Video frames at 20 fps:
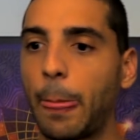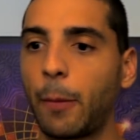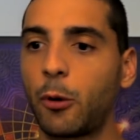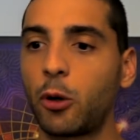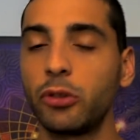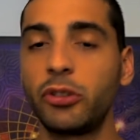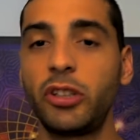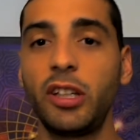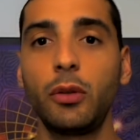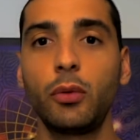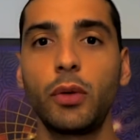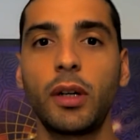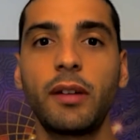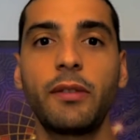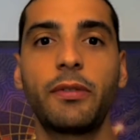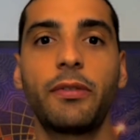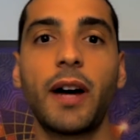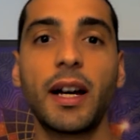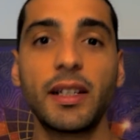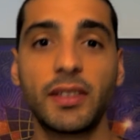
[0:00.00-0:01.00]
continuing
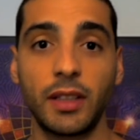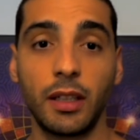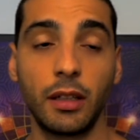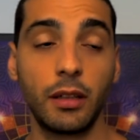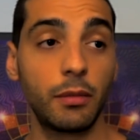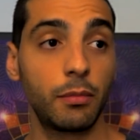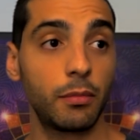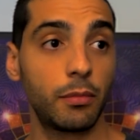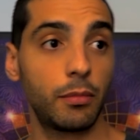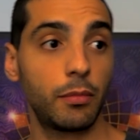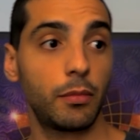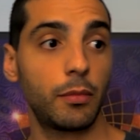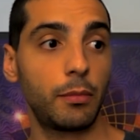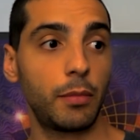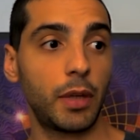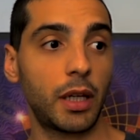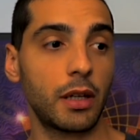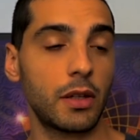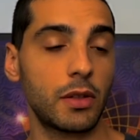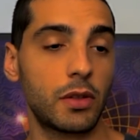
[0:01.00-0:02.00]
fasting,
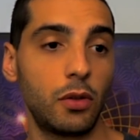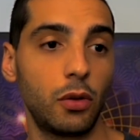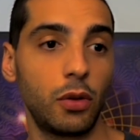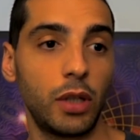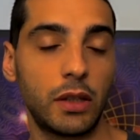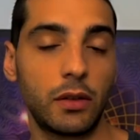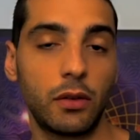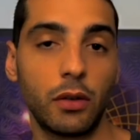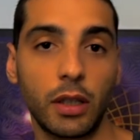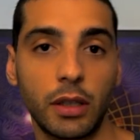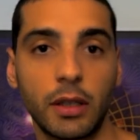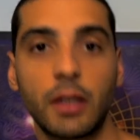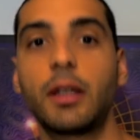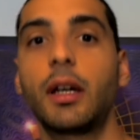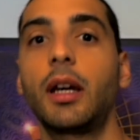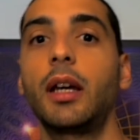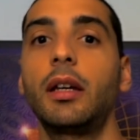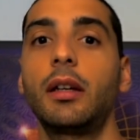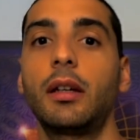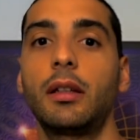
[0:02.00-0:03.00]
because you eat during the
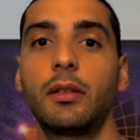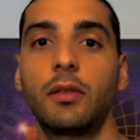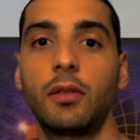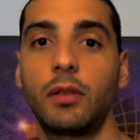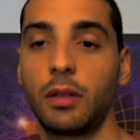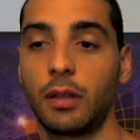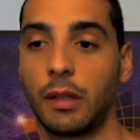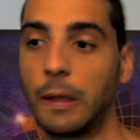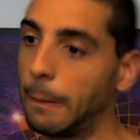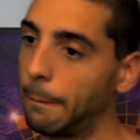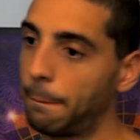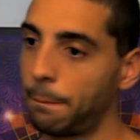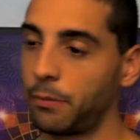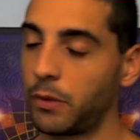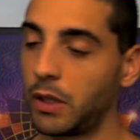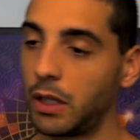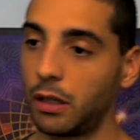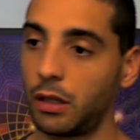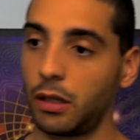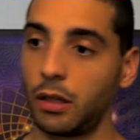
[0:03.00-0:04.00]
day and
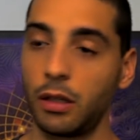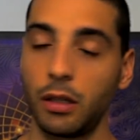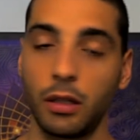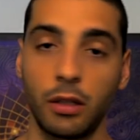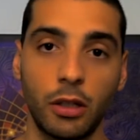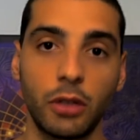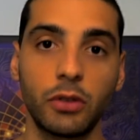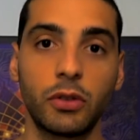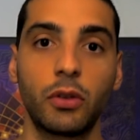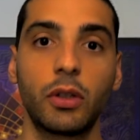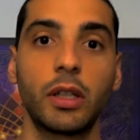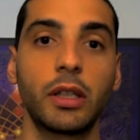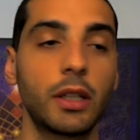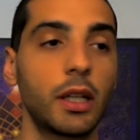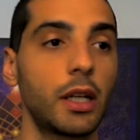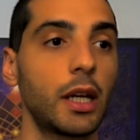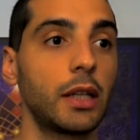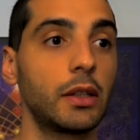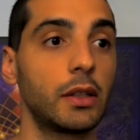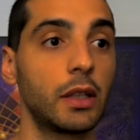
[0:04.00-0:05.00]
not during the
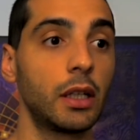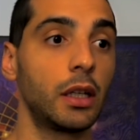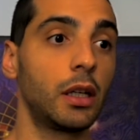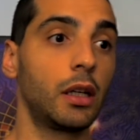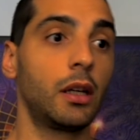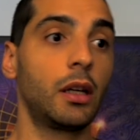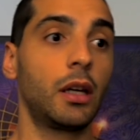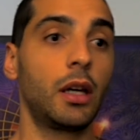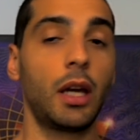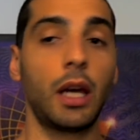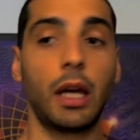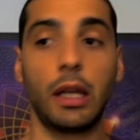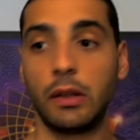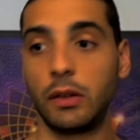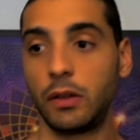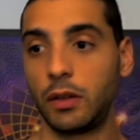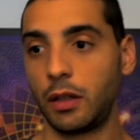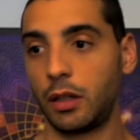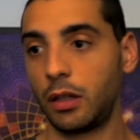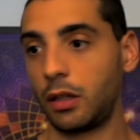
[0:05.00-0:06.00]
night.
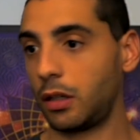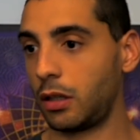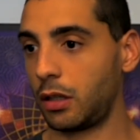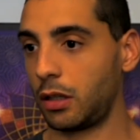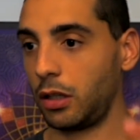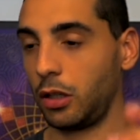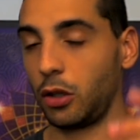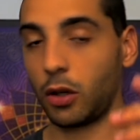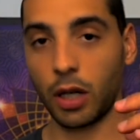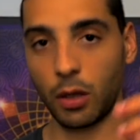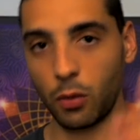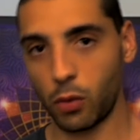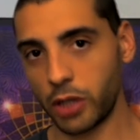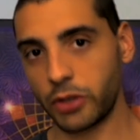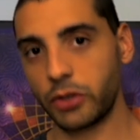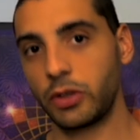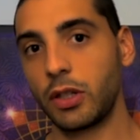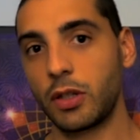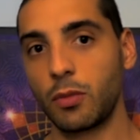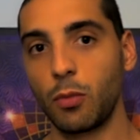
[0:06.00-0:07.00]
And you can
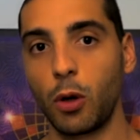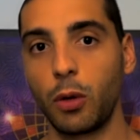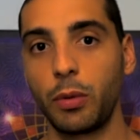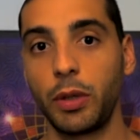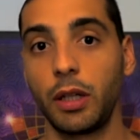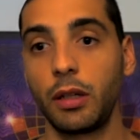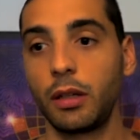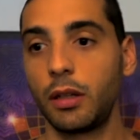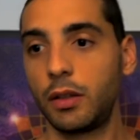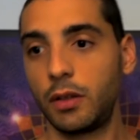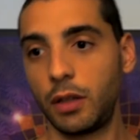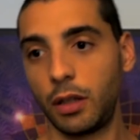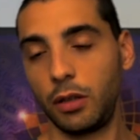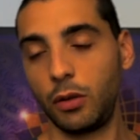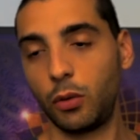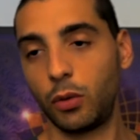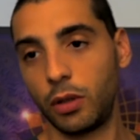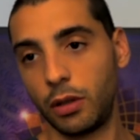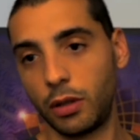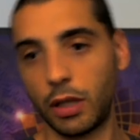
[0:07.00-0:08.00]
watch this movie and then
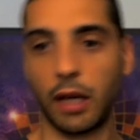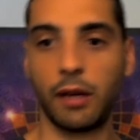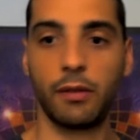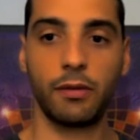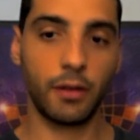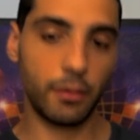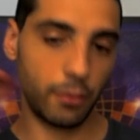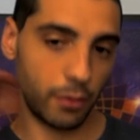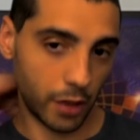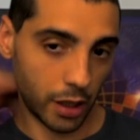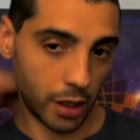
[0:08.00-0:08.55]
you will have a